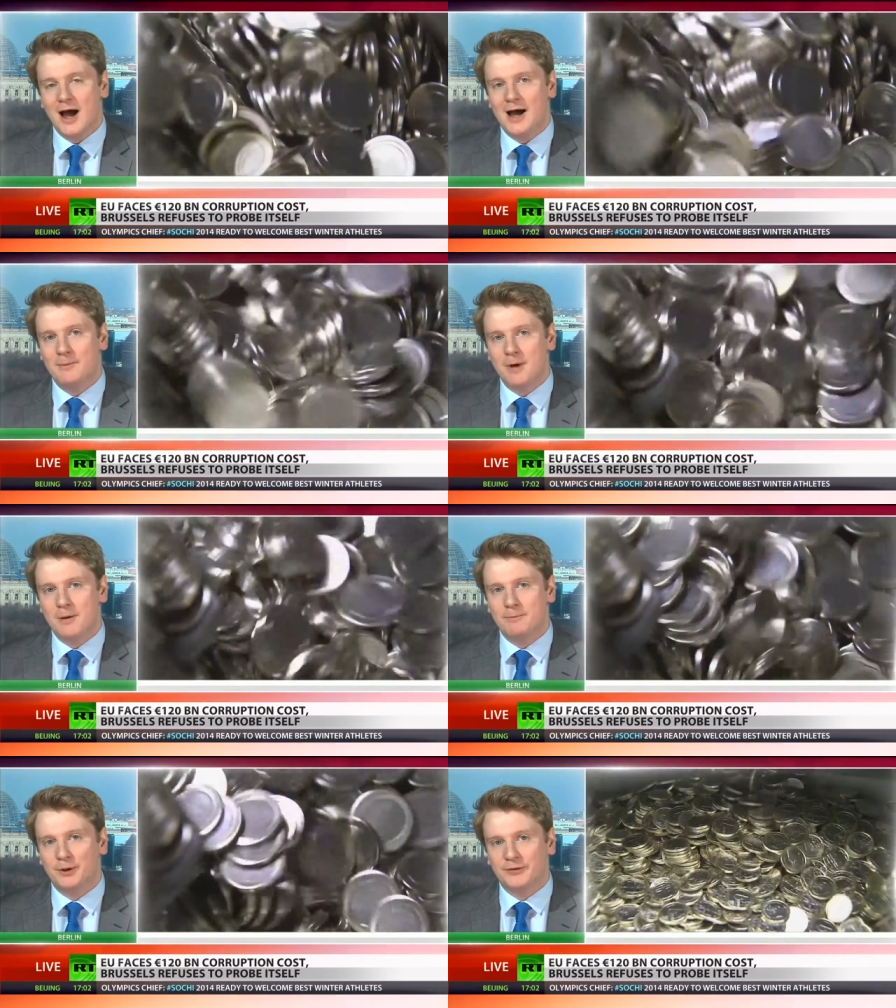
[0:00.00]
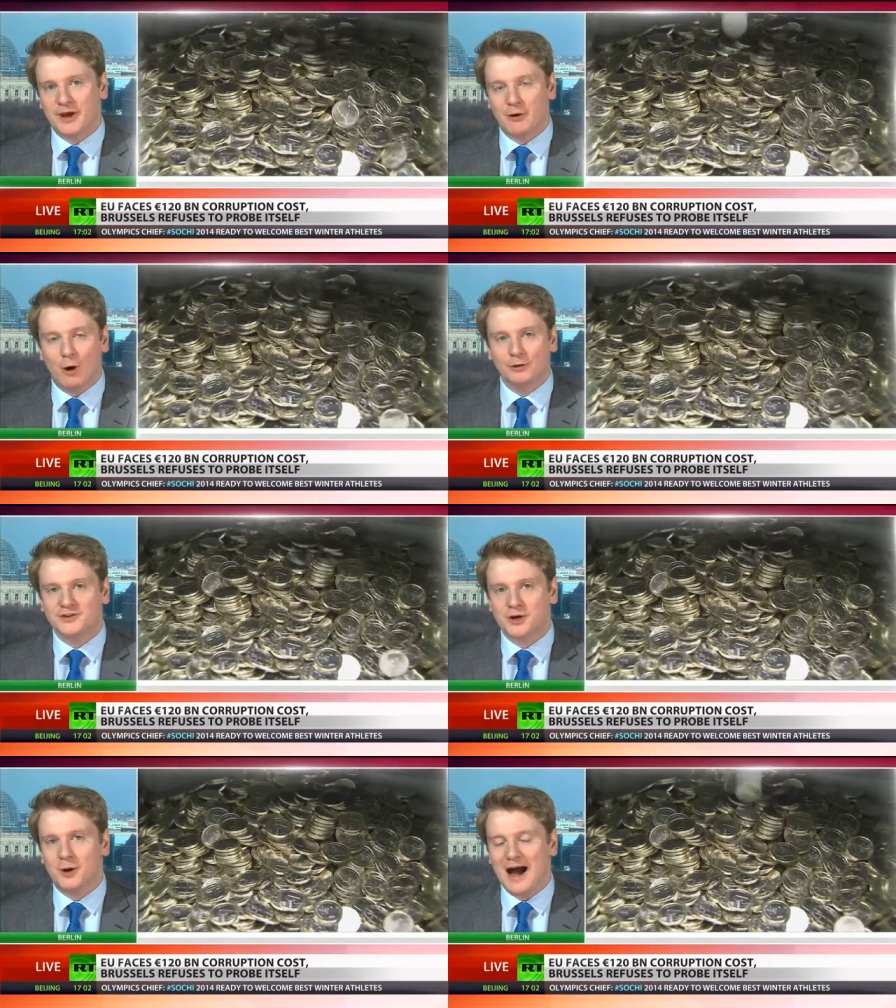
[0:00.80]
Um, but they
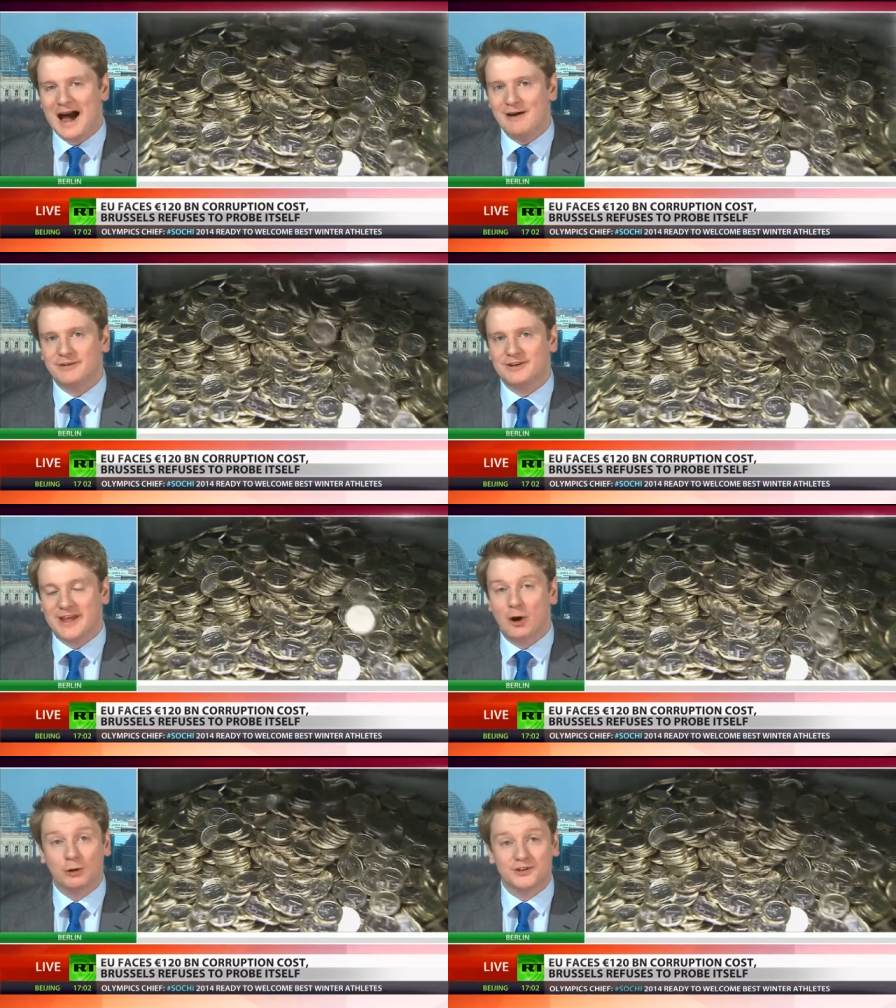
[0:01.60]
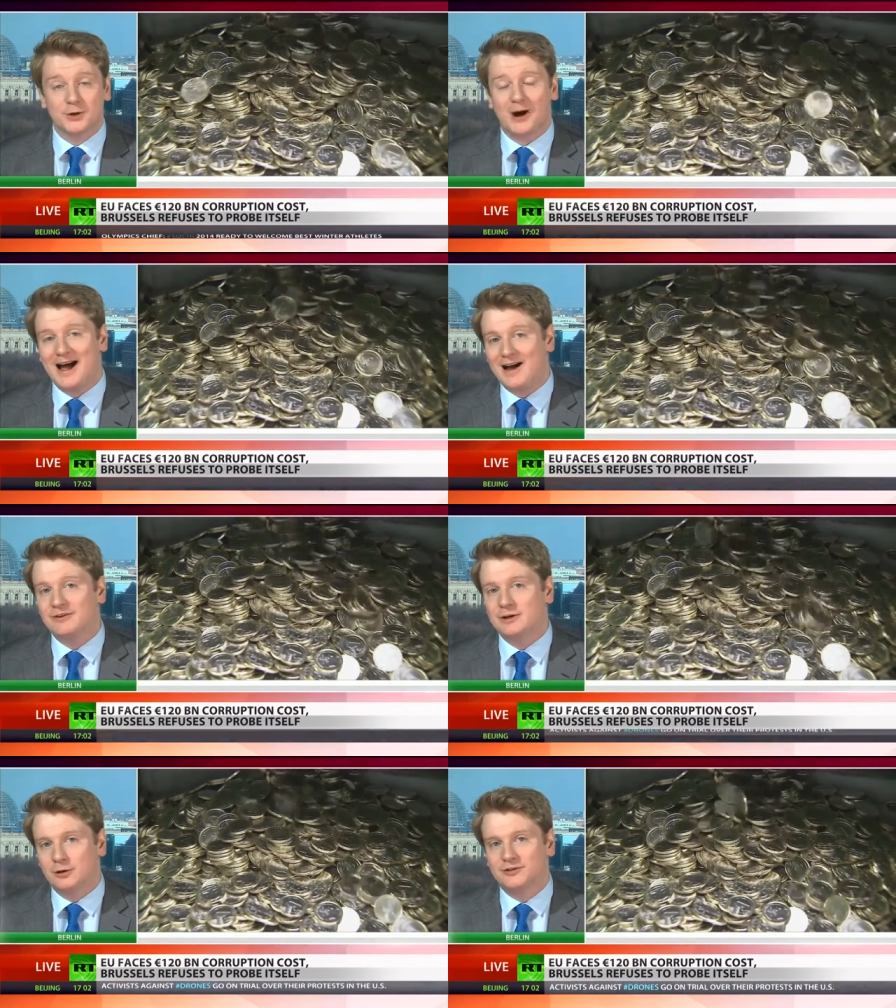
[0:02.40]
also haven't they also
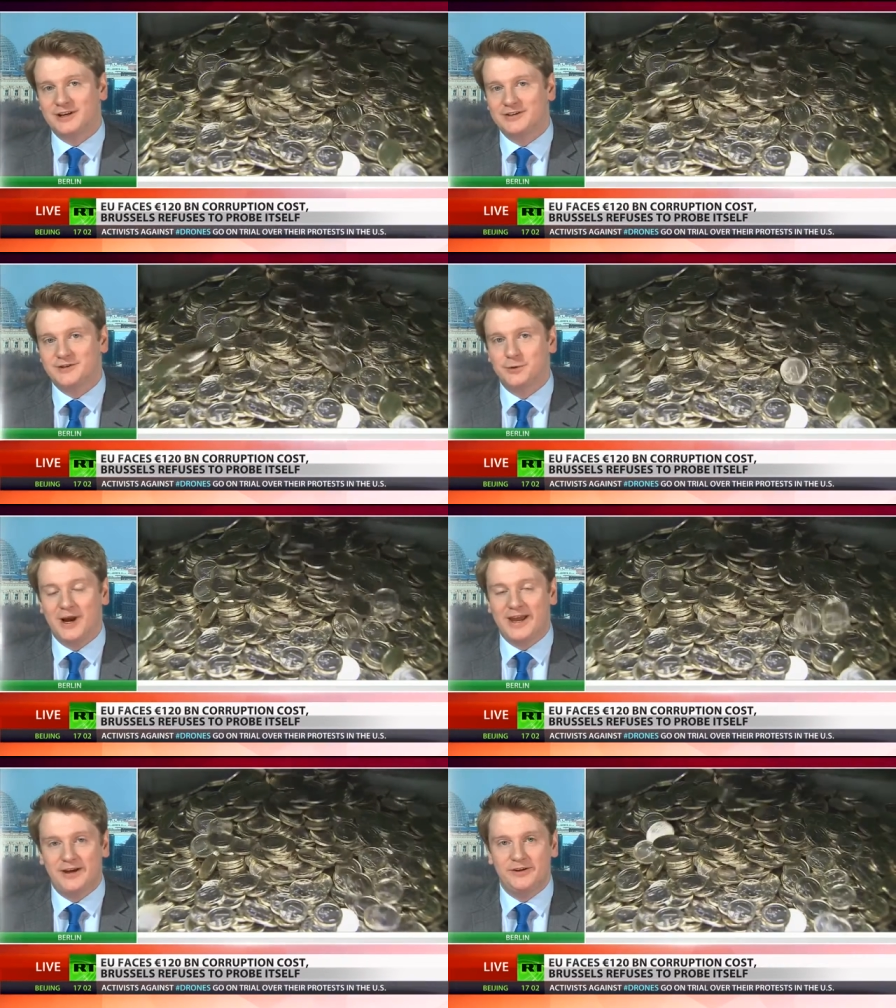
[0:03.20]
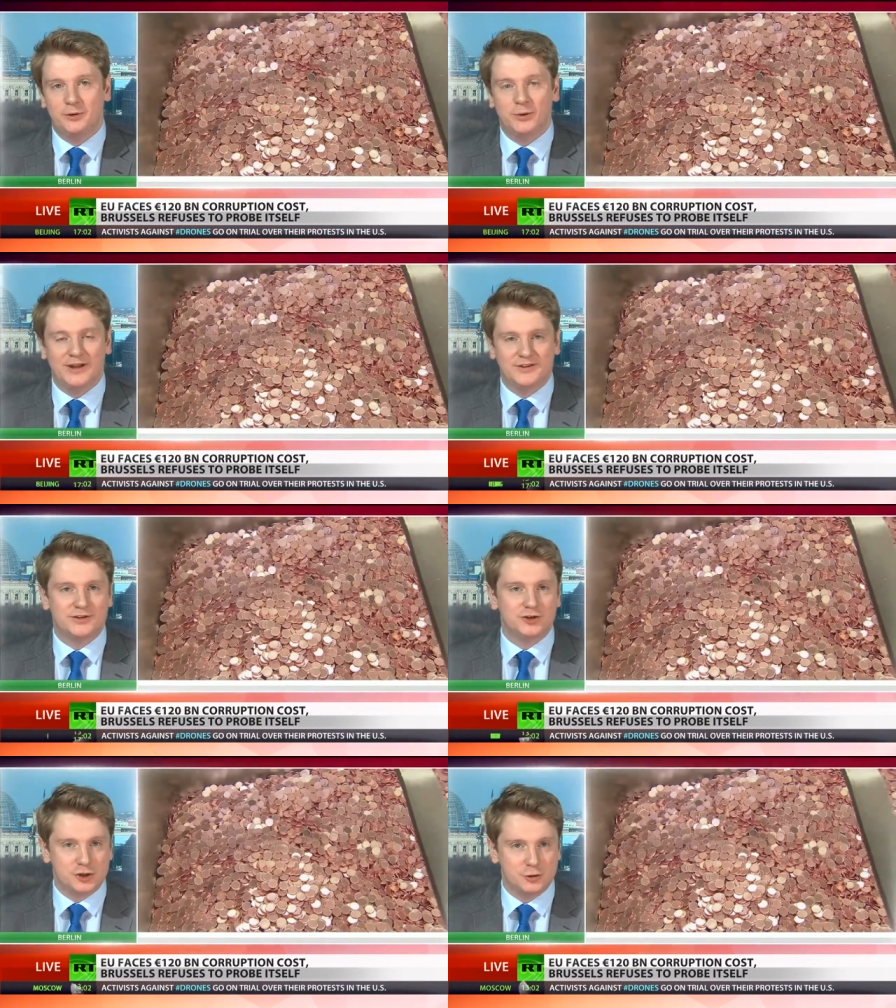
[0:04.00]
haven't looked into EU
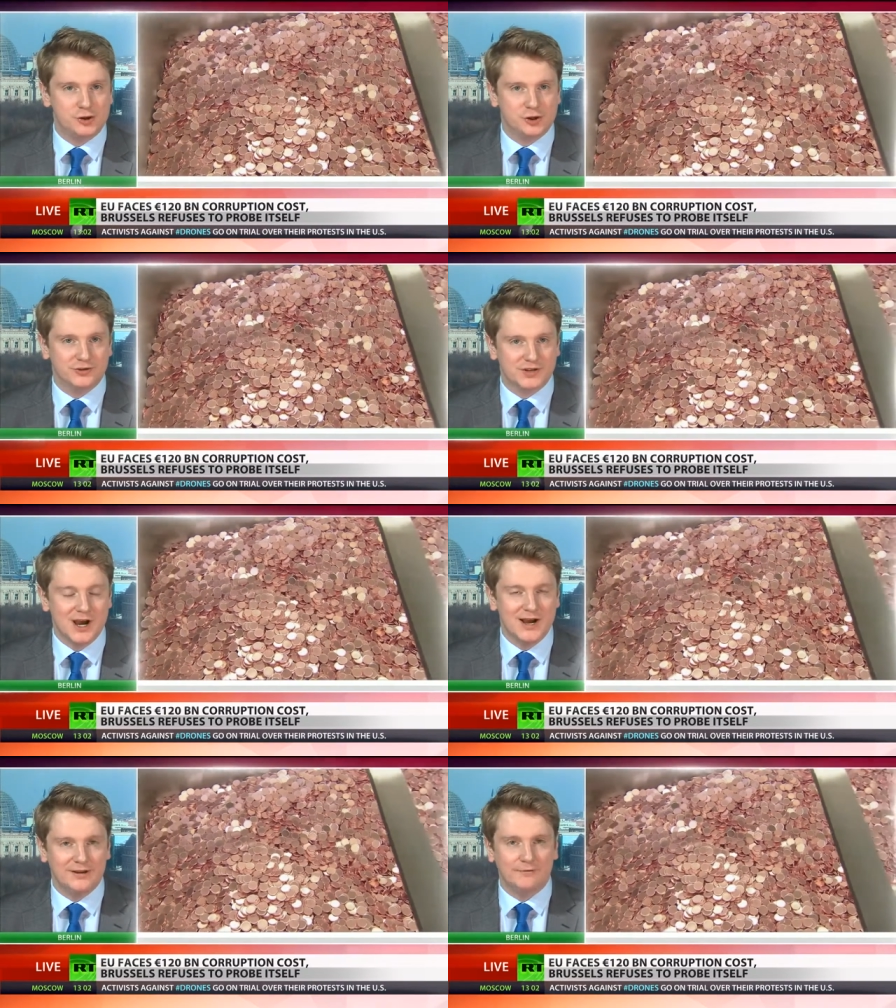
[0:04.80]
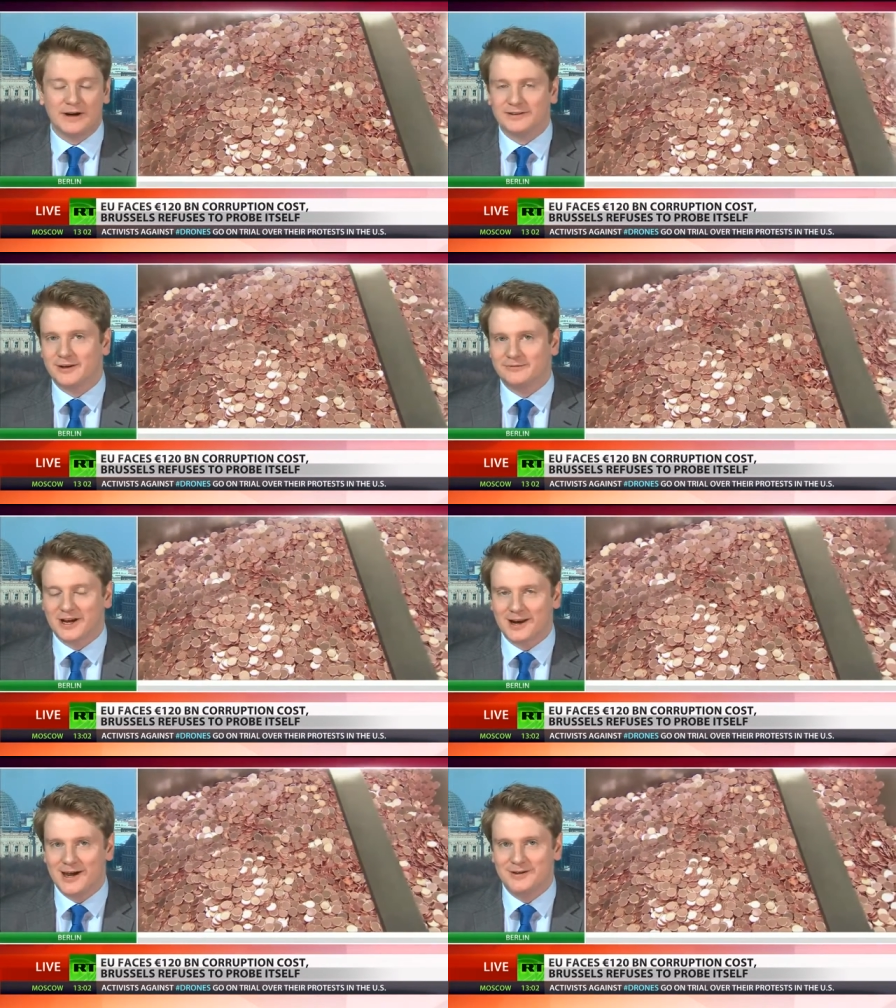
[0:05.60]
institutions, and the fact that
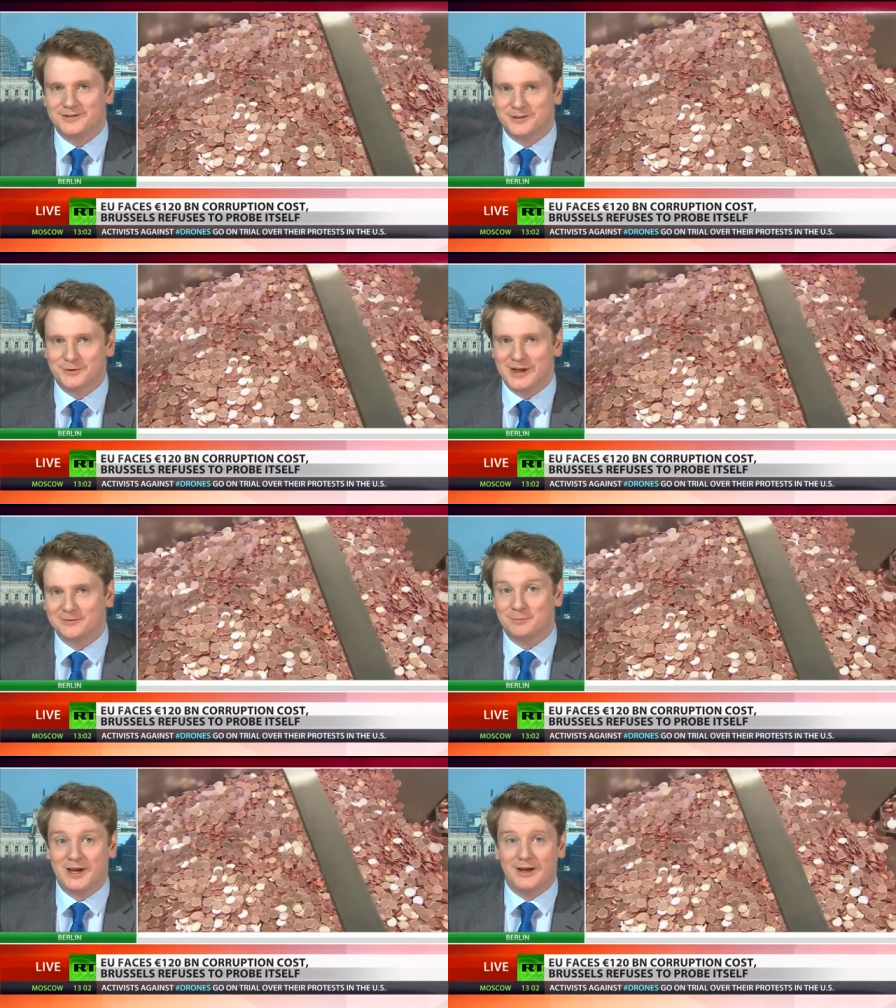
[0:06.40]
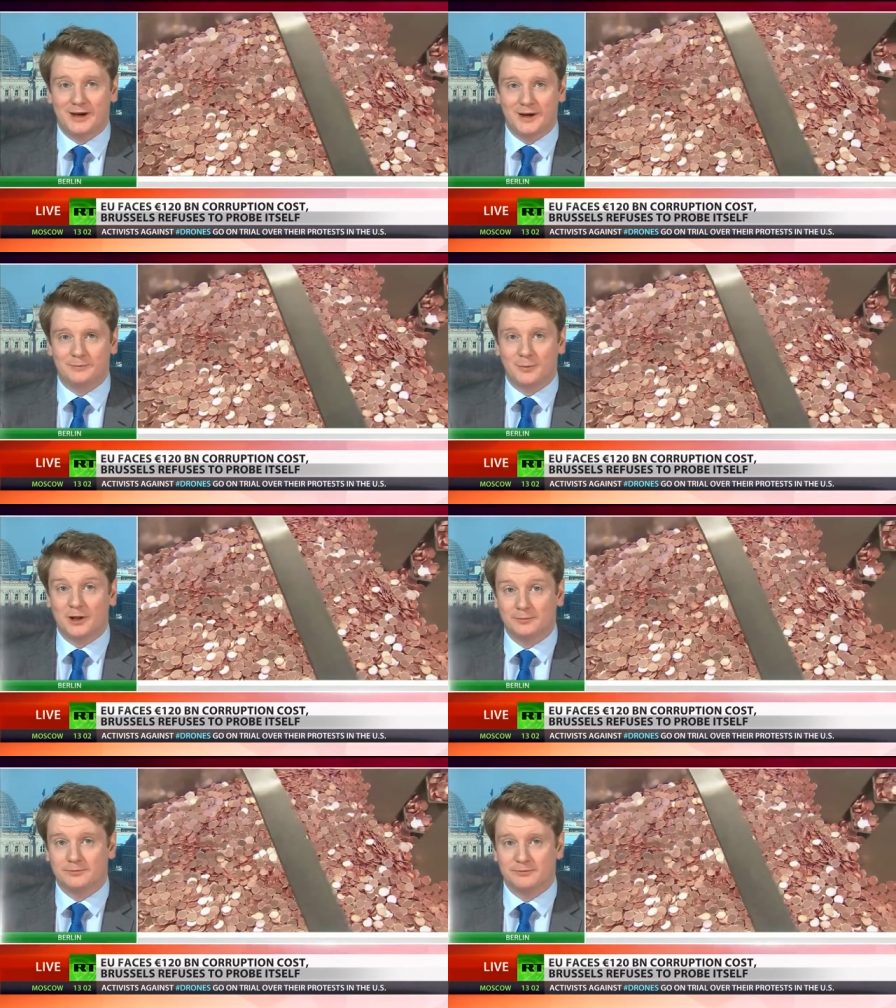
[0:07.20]
they've declined to do that may uh, well